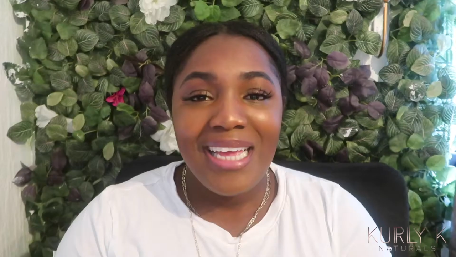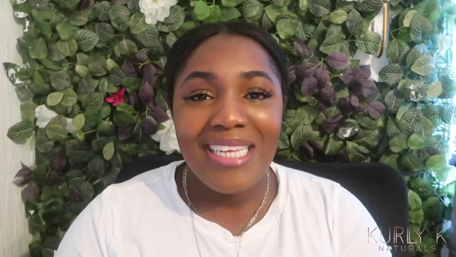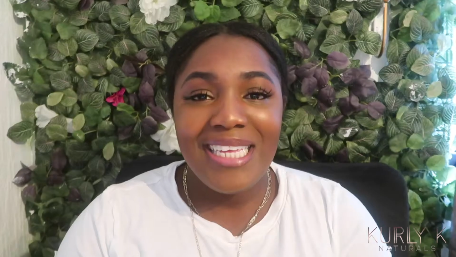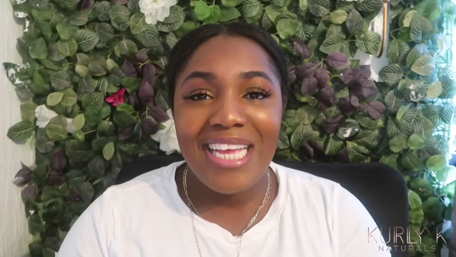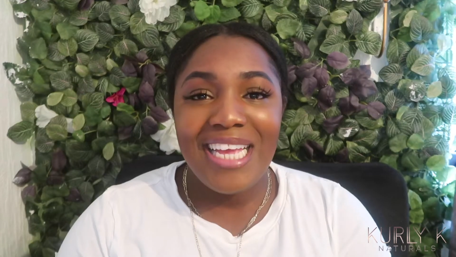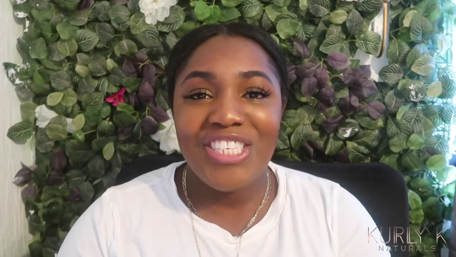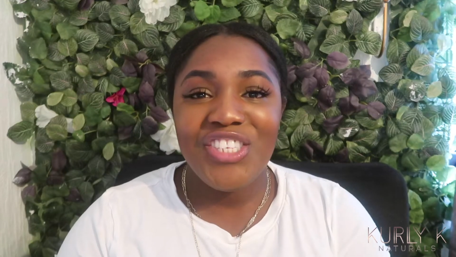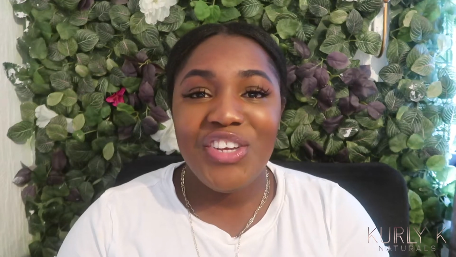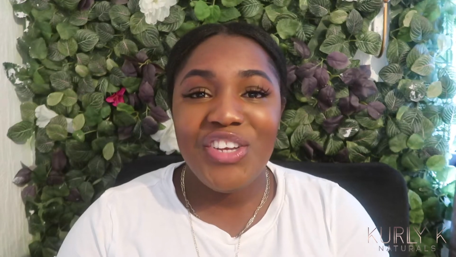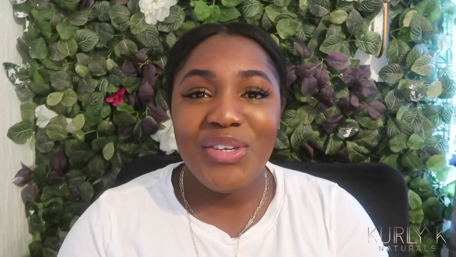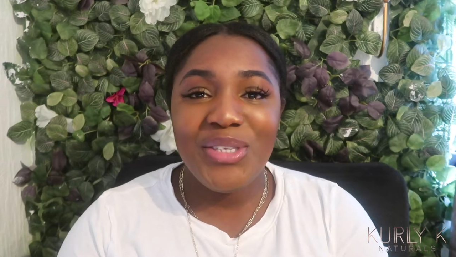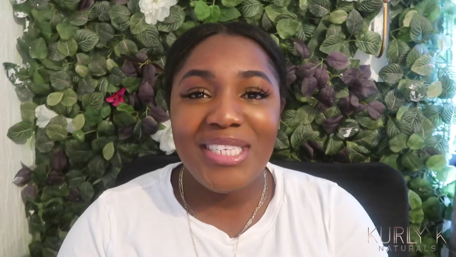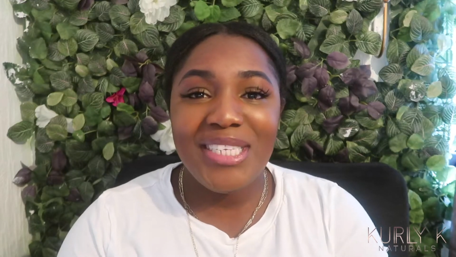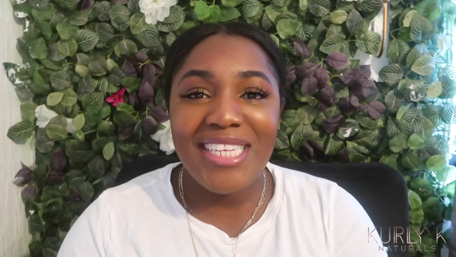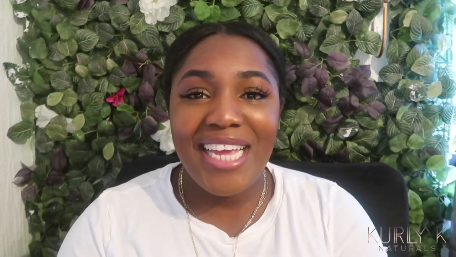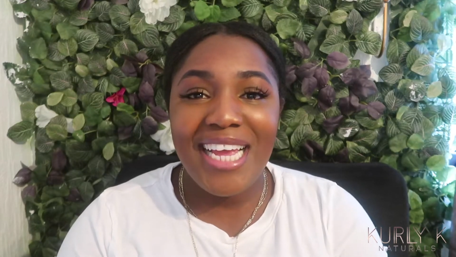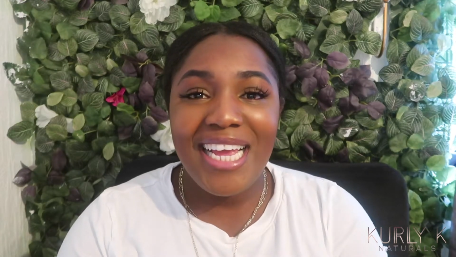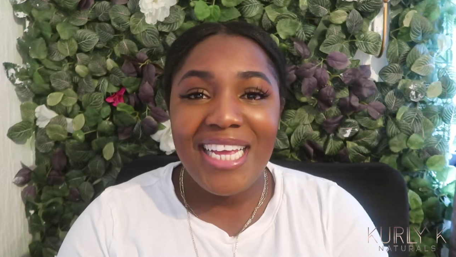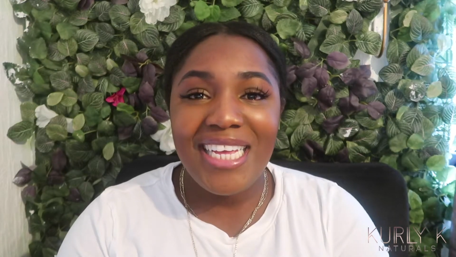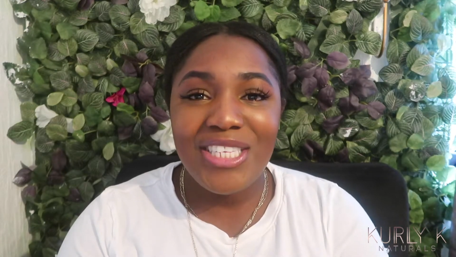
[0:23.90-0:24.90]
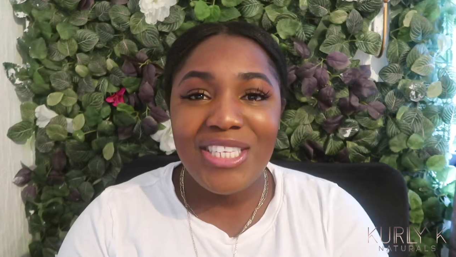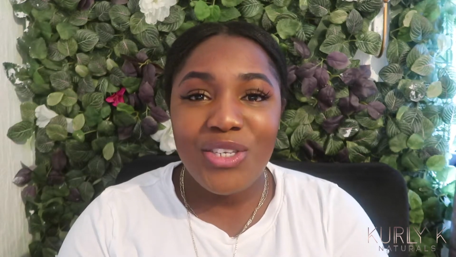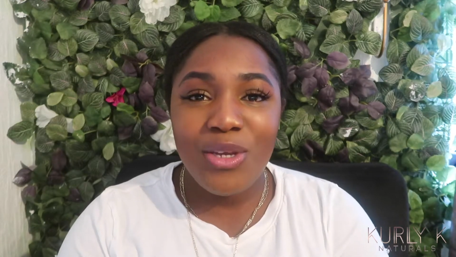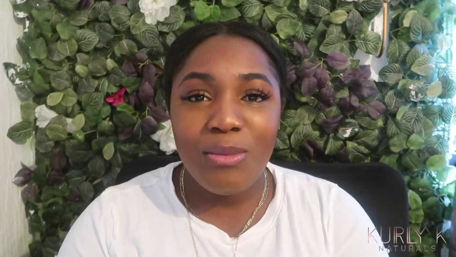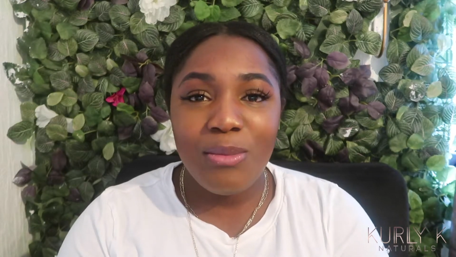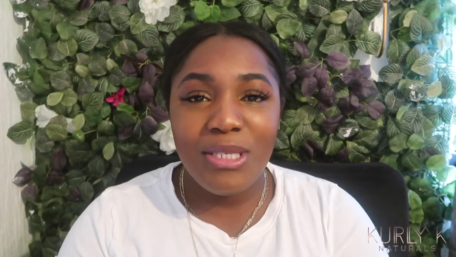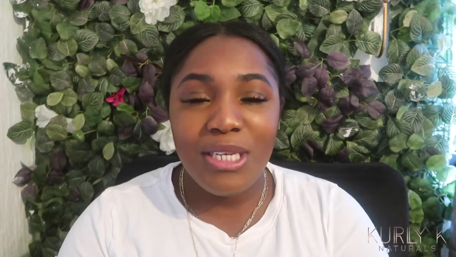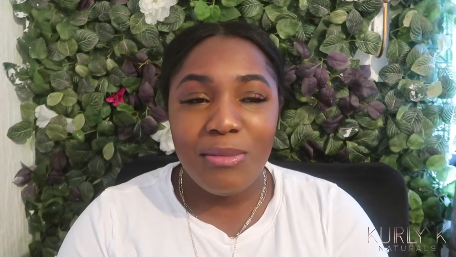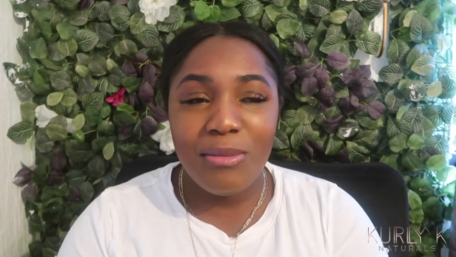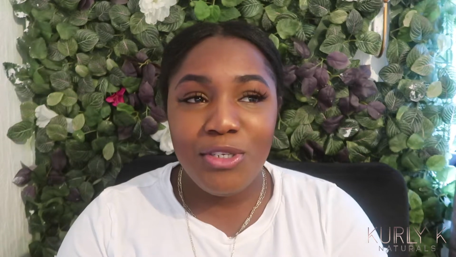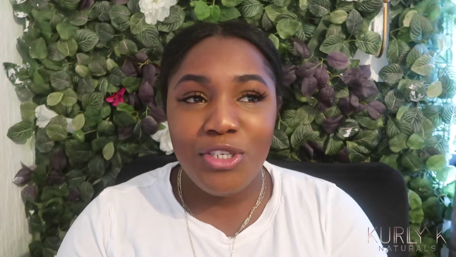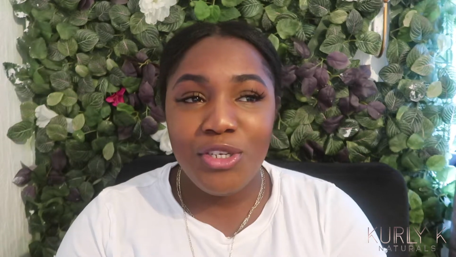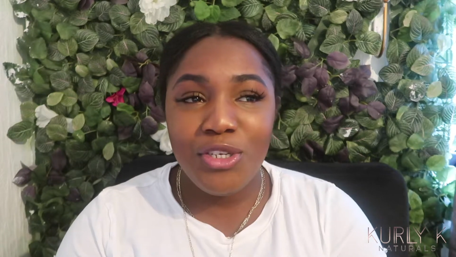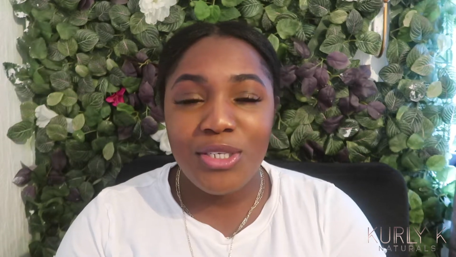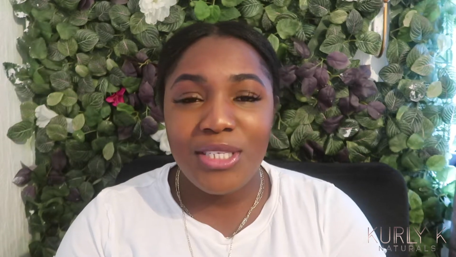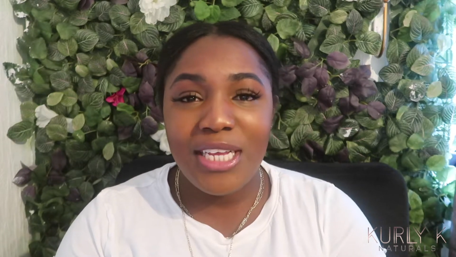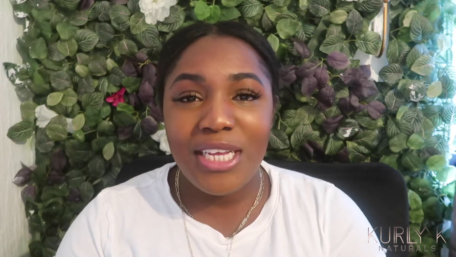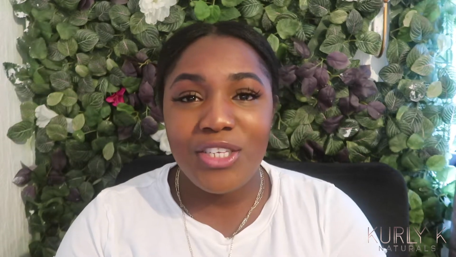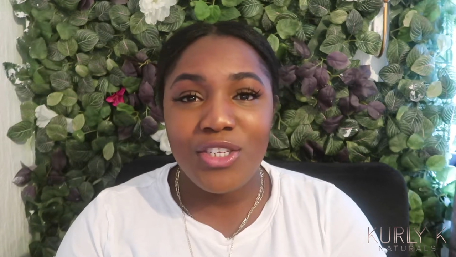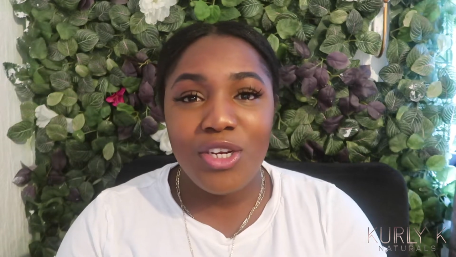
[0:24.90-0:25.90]
Yeah, so today's Top Tip
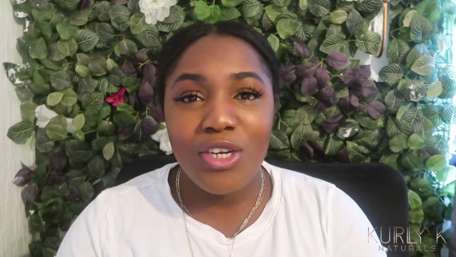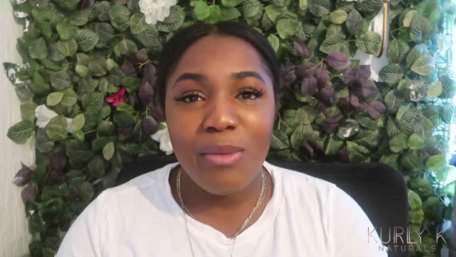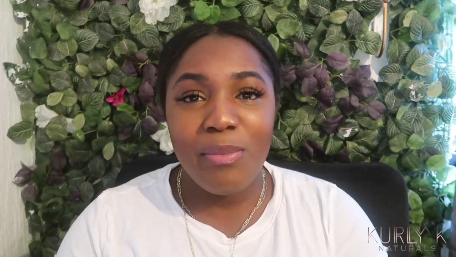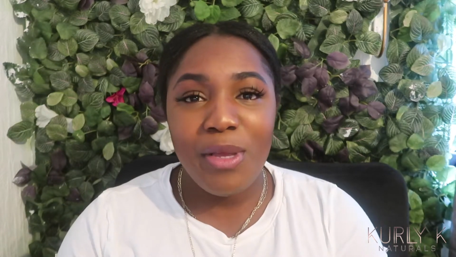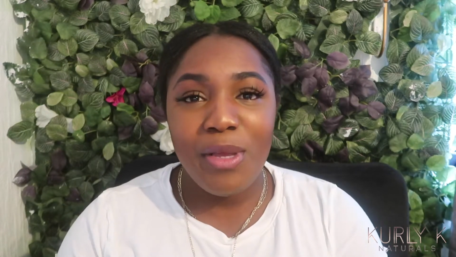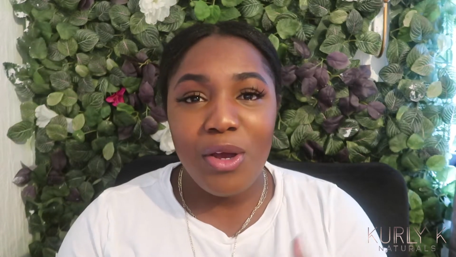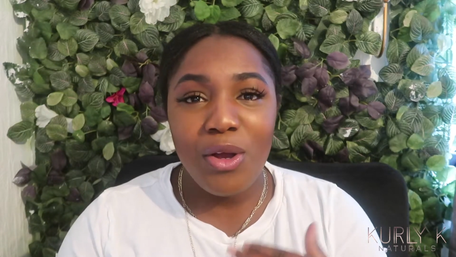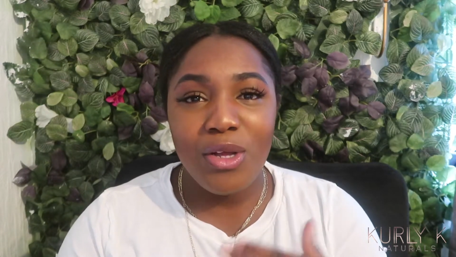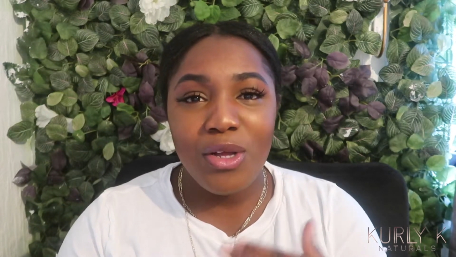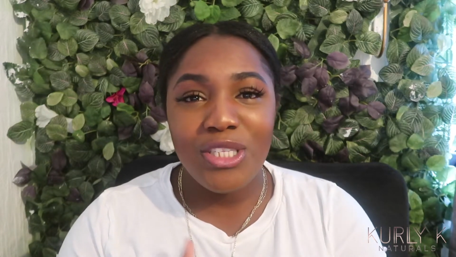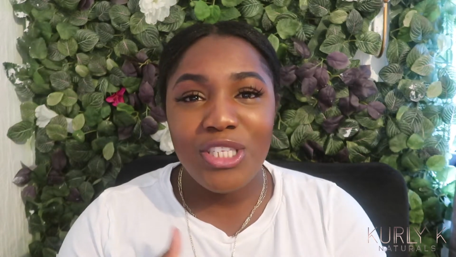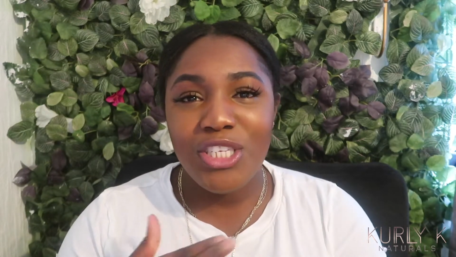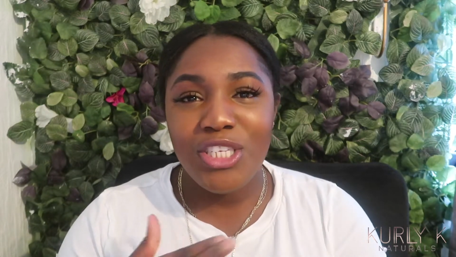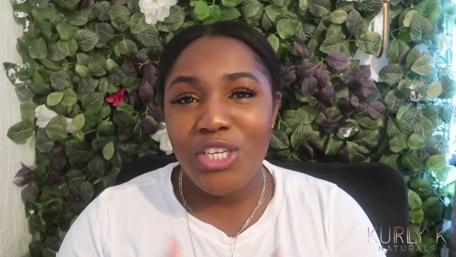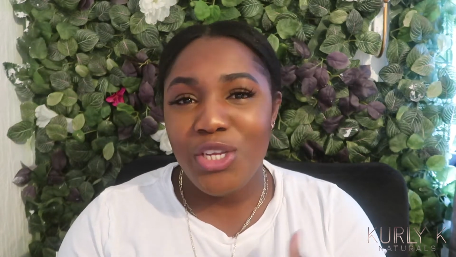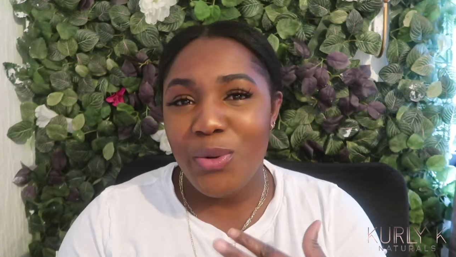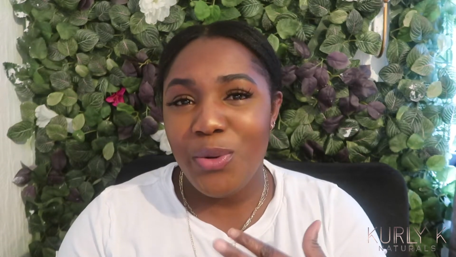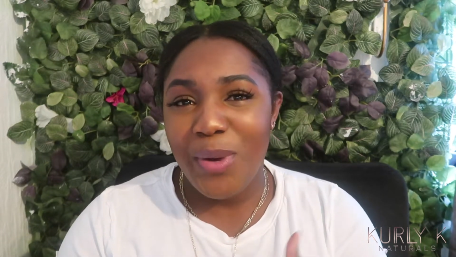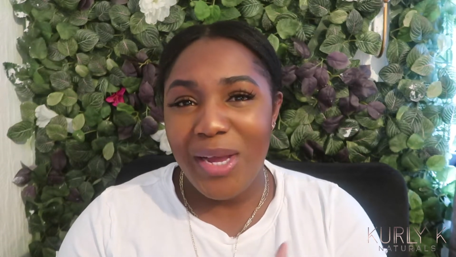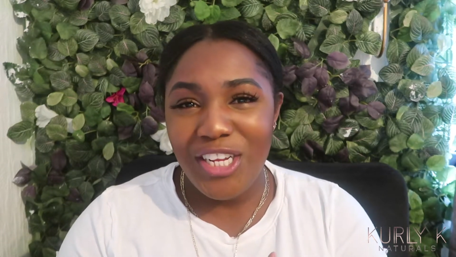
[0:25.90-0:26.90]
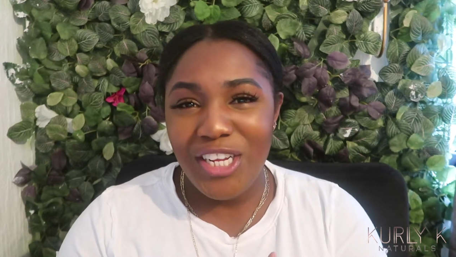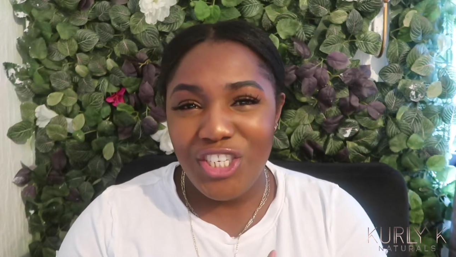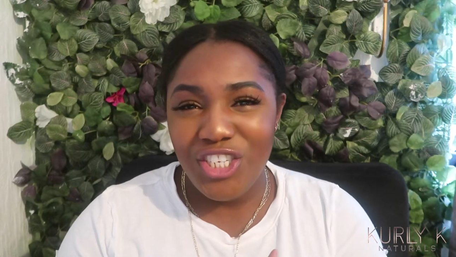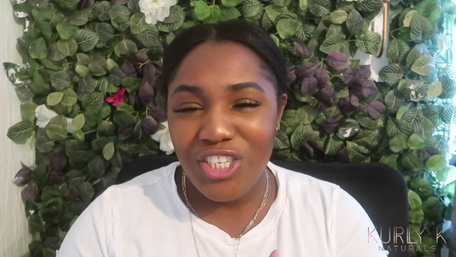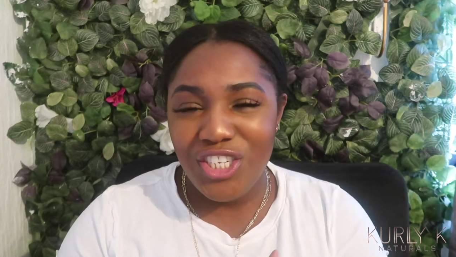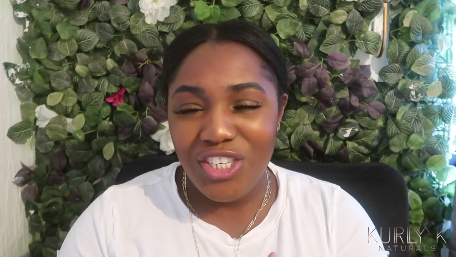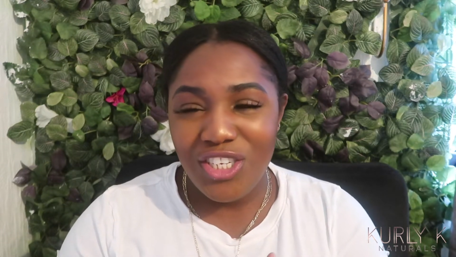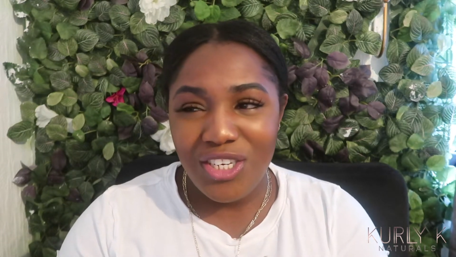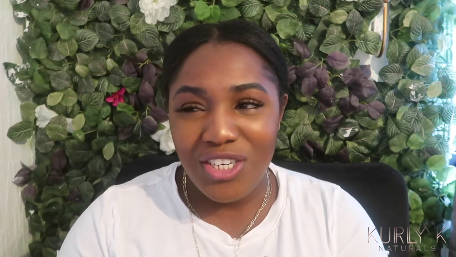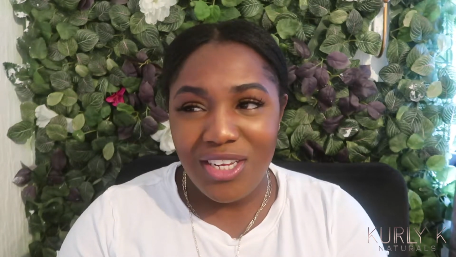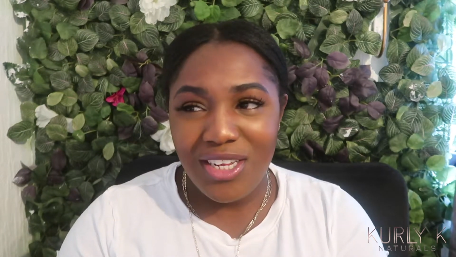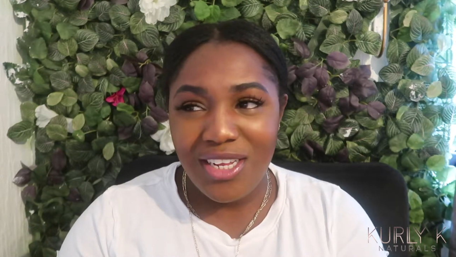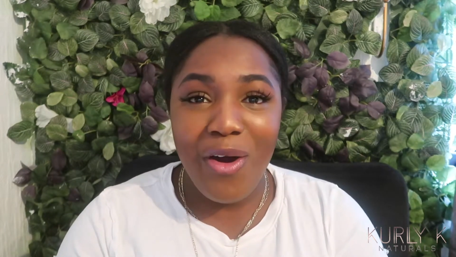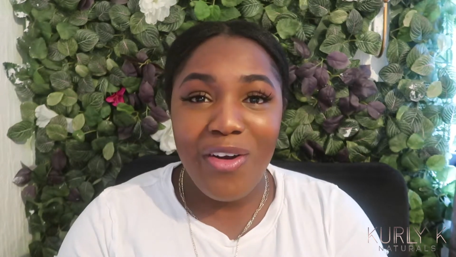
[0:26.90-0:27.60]
Tuesday is going to be a continuation